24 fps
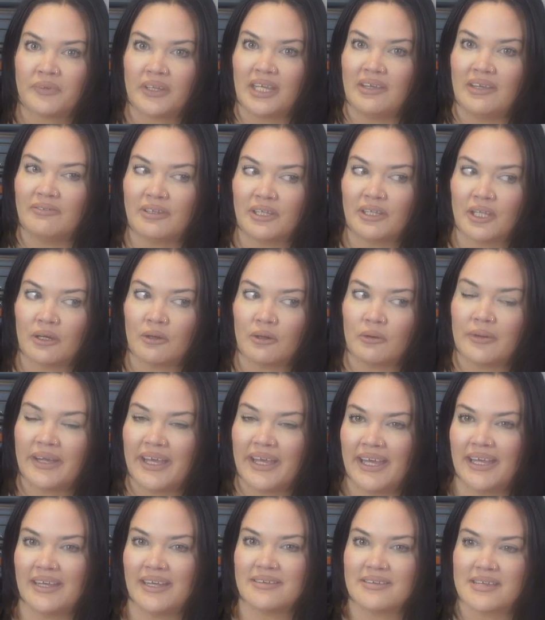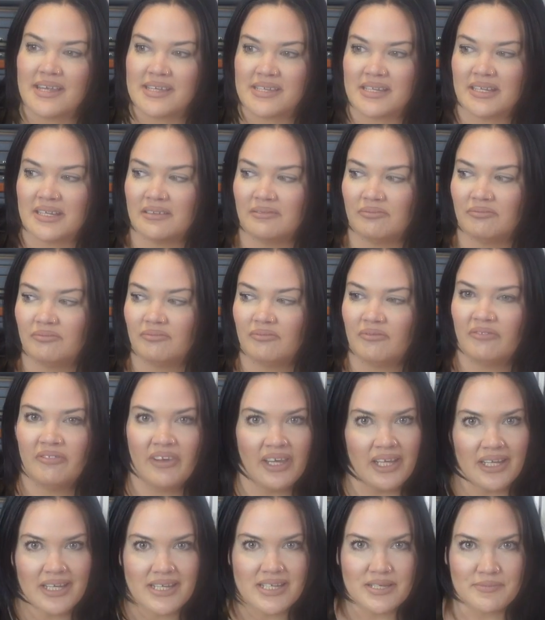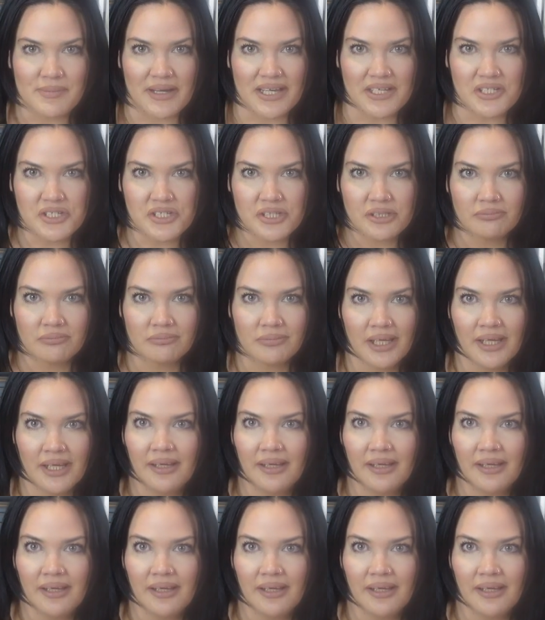even though it doesn't fit as much?